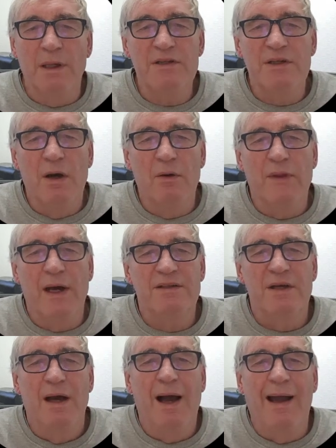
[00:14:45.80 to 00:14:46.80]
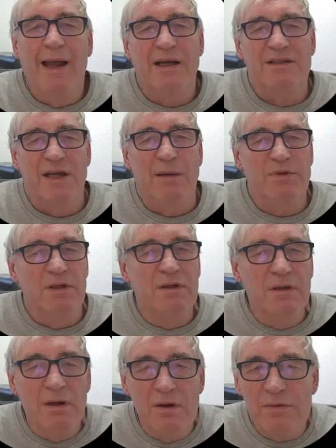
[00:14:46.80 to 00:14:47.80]
please note that I accept
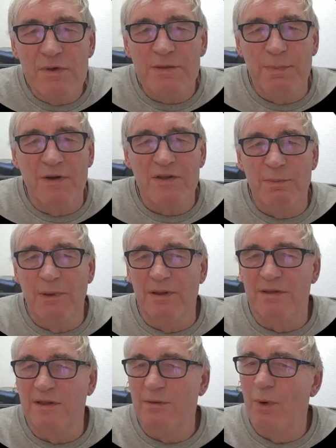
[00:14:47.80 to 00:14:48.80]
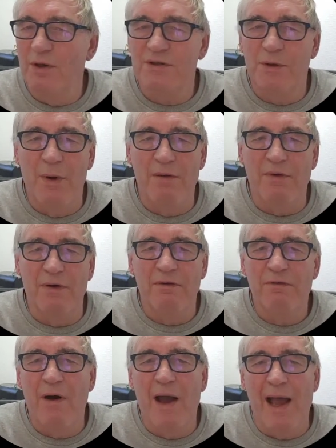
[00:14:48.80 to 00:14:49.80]
no responsibility whatsoever
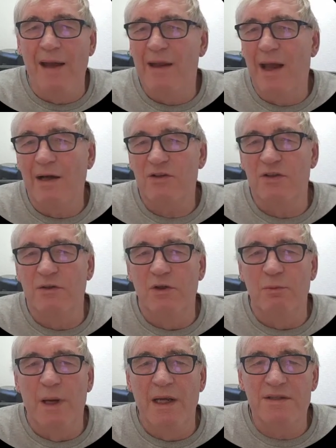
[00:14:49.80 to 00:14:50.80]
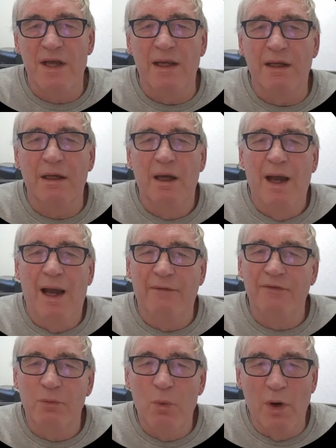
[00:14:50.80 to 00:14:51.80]
for any action you may take
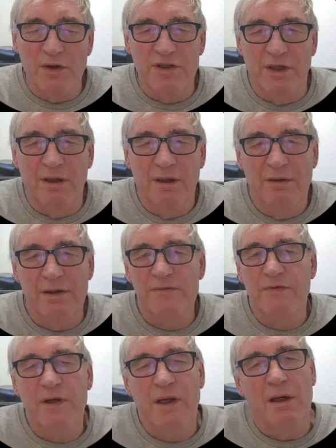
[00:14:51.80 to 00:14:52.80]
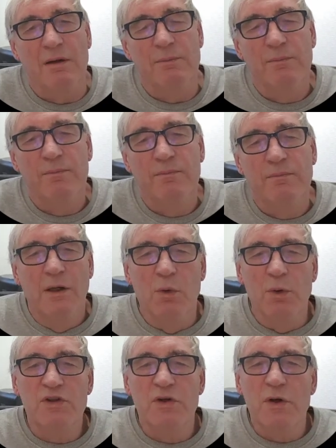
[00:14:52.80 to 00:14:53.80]
after watching this video.
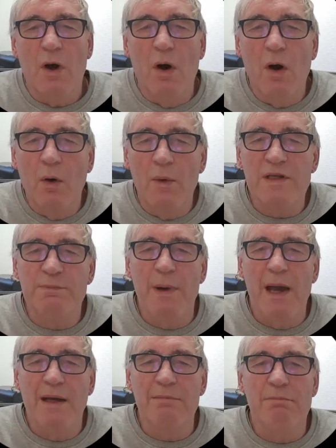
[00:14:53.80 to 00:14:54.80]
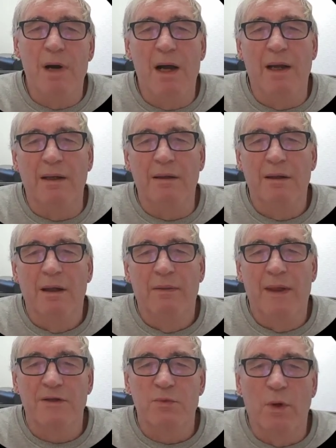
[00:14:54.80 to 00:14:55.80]
You should always bear in mind
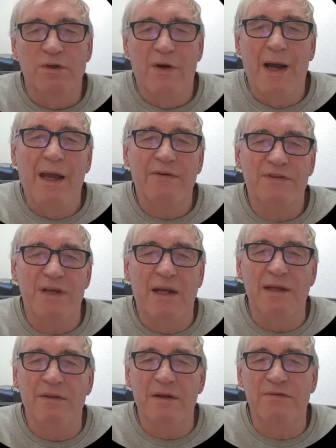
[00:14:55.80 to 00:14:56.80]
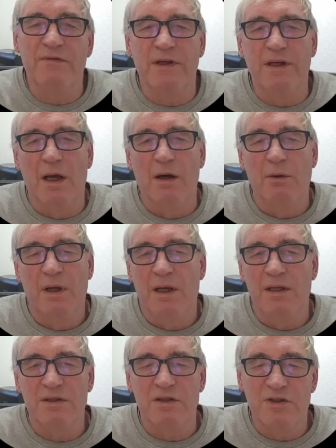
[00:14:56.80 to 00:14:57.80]
that what I have said in this video
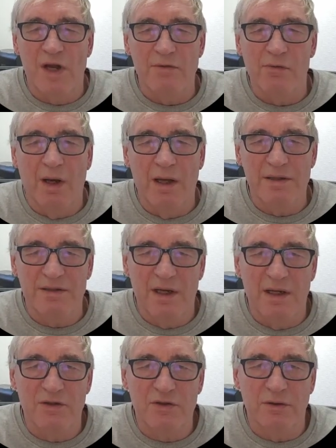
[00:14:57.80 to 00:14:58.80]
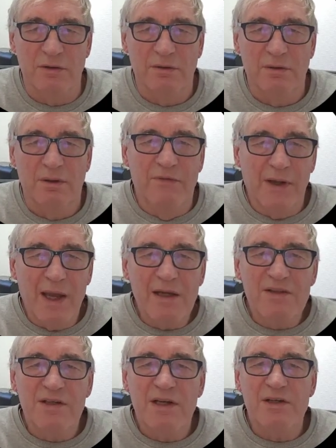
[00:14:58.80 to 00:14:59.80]
is a generalization.
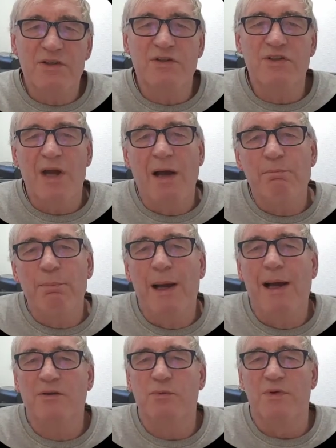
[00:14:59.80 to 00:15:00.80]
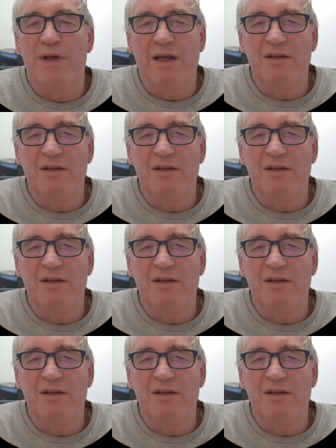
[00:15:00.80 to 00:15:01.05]
VAT is jam-packed with